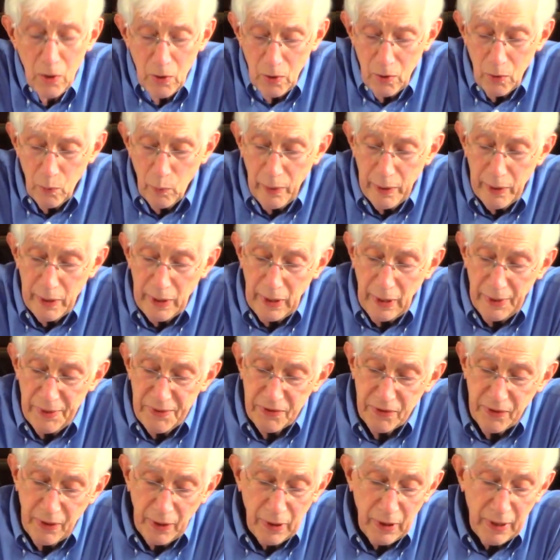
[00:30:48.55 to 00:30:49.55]
where he
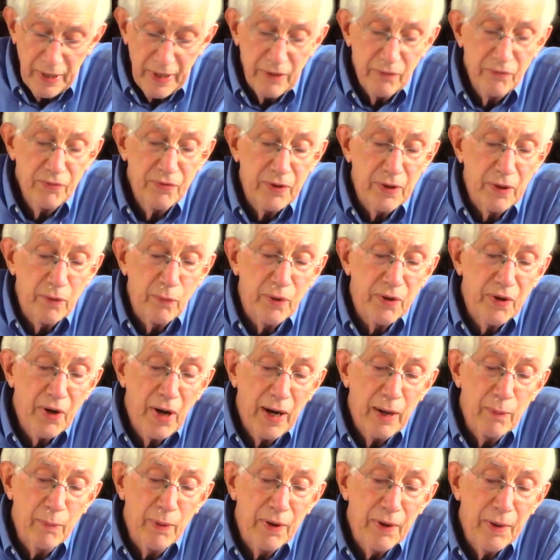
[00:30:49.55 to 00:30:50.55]
still lives in
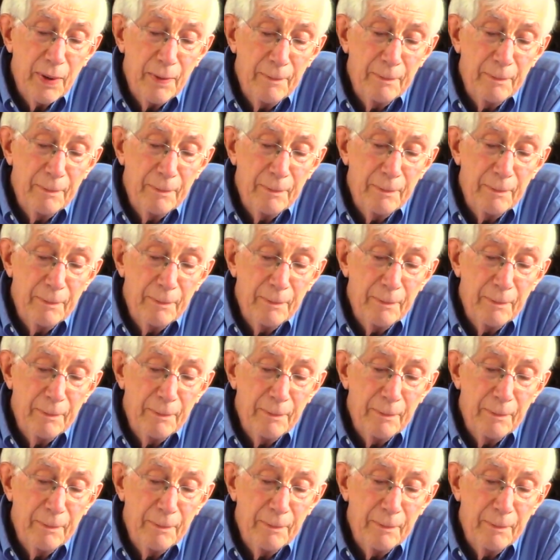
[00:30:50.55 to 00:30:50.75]
retirement.